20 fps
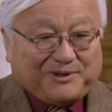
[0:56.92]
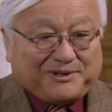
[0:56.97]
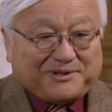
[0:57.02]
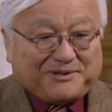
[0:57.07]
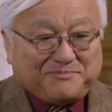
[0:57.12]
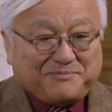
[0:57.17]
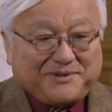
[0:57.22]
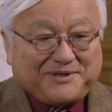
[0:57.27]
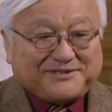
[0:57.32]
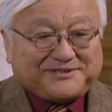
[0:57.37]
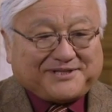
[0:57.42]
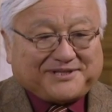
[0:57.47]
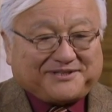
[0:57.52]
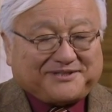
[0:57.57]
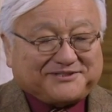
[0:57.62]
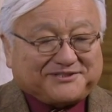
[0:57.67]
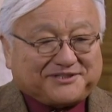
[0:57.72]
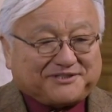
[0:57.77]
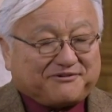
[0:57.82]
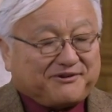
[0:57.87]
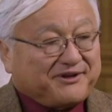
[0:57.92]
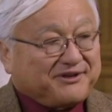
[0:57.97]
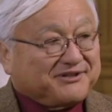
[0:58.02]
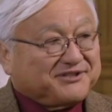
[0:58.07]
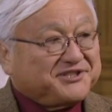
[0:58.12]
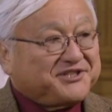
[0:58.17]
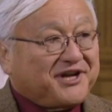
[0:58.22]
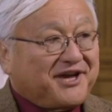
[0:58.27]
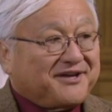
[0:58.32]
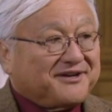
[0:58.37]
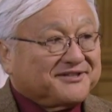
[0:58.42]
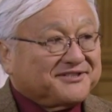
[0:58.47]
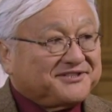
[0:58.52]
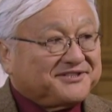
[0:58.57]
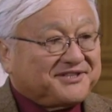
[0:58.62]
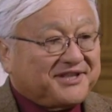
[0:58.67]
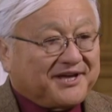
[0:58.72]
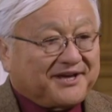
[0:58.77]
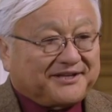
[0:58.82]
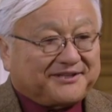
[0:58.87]
Well, it means that there's a greater
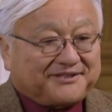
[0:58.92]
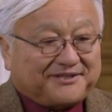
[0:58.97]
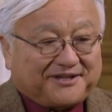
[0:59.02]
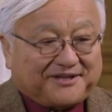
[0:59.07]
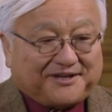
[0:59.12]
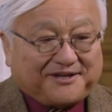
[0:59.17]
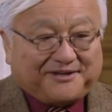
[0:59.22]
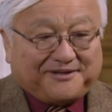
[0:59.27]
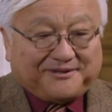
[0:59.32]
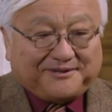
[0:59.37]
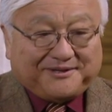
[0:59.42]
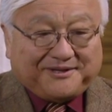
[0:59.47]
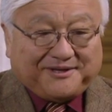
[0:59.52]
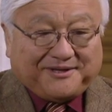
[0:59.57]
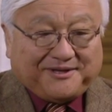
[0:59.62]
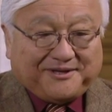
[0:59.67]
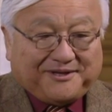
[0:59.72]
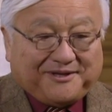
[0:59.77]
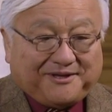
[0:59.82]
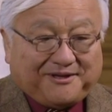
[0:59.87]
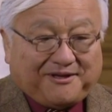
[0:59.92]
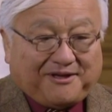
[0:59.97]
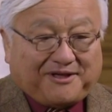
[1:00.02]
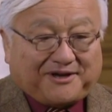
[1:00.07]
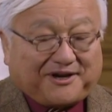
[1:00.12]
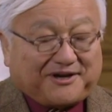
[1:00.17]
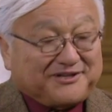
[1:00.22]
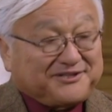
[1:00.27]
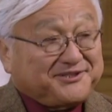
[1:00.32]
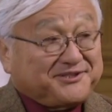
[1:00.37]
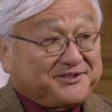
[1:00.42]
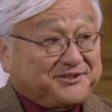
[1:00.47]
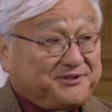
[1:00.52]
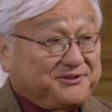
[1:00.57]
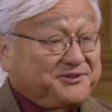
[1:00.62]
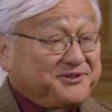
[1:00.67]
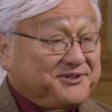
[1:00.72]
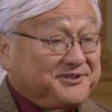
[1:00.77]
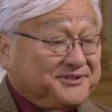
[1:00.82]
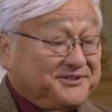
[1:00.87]
challenge that uh, all our
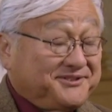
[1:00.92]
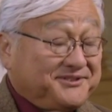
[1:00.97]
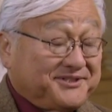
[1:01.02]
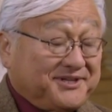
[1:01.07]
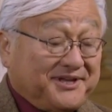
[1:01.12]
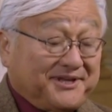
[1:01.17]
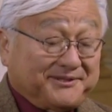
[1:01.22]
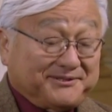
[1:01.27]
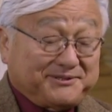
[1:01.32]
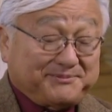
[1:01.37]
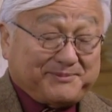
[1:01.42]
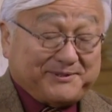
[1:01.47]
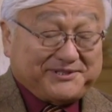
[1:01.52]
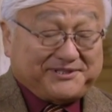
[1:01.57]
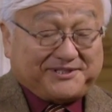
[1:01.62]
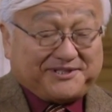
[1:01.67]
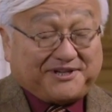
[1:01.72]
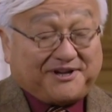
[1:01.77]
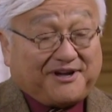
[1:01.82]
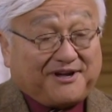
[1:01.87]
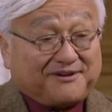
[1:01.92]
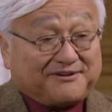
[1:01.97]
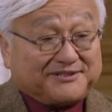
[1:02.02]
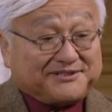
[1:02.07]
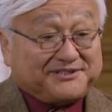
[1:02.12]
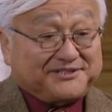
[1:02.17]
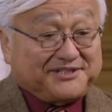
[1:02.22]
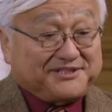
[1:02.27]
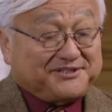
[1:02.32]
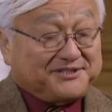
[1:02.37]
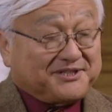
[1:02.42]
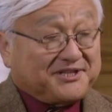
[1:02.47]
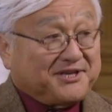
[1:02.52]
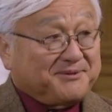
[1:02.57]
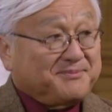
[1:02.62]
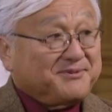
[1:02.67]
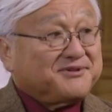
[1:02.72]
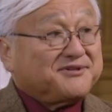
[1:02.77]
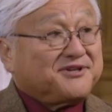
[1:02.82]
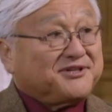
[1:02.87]
institutions, uh, especially Congress, needs to
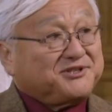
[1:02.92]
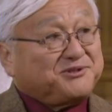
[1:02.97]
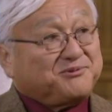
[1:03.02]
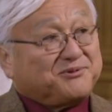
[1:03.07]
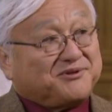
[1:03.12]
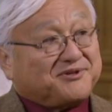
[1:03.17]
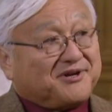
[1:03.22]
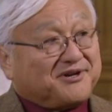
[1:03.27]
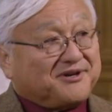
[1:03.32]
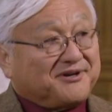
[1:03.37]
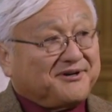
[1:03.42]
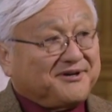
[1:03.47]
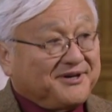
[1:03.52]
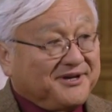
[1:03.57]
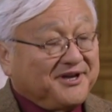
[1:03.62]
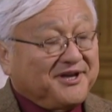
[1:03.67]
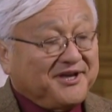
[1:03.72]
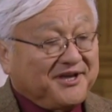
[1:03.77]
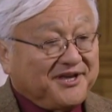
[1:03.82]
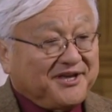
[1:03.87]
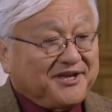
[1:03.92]
keep in touch with our,